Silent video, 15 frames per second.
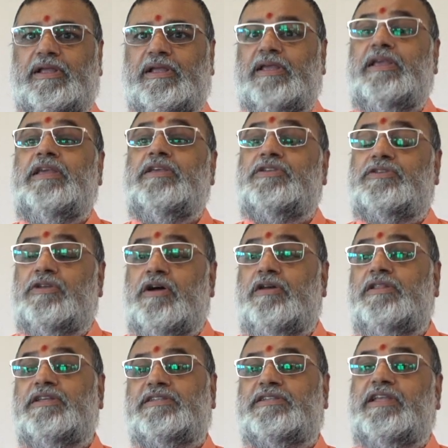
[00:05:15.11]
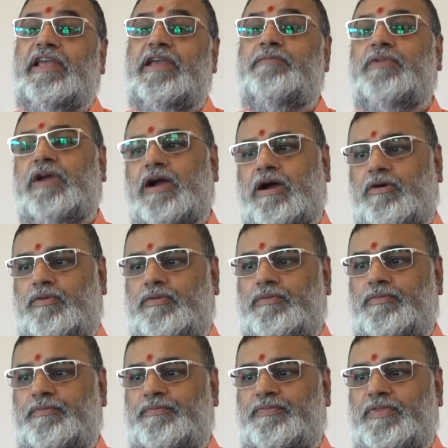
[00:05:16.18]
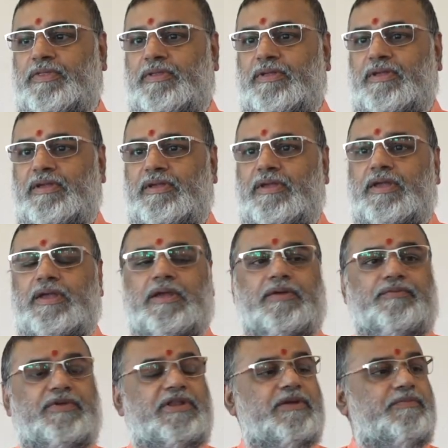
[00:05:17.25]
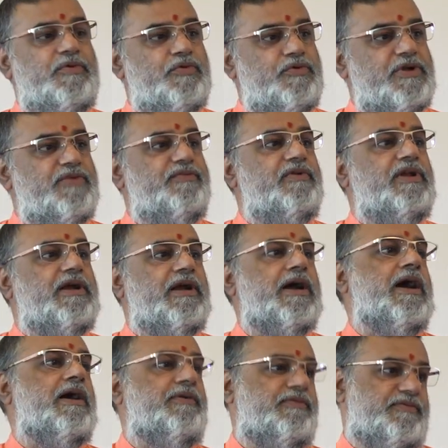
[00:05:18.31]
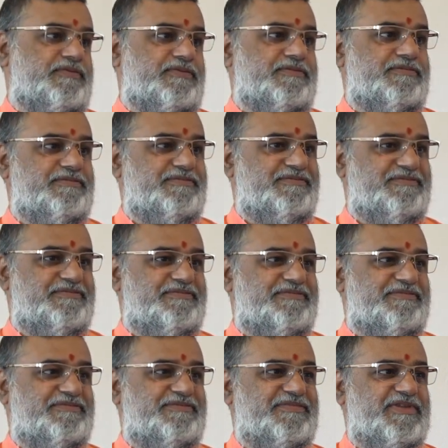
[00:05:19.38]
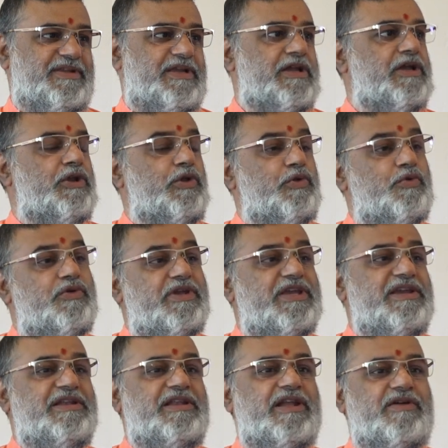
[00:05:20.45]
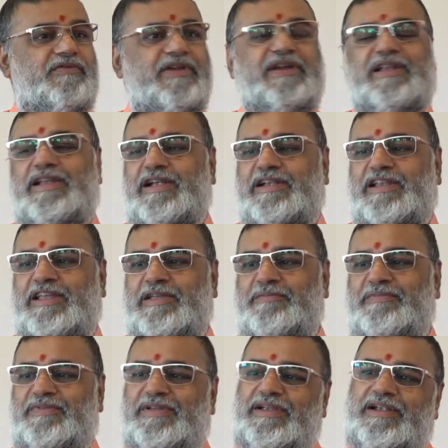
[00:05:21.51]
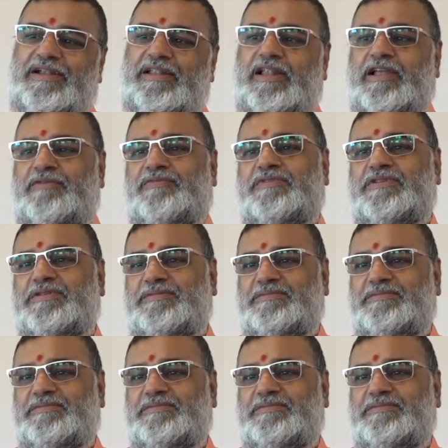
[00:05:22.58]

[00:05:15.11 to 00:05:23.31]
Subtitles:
he saw the same cow with a beautiful calf looking lovingly at him and left.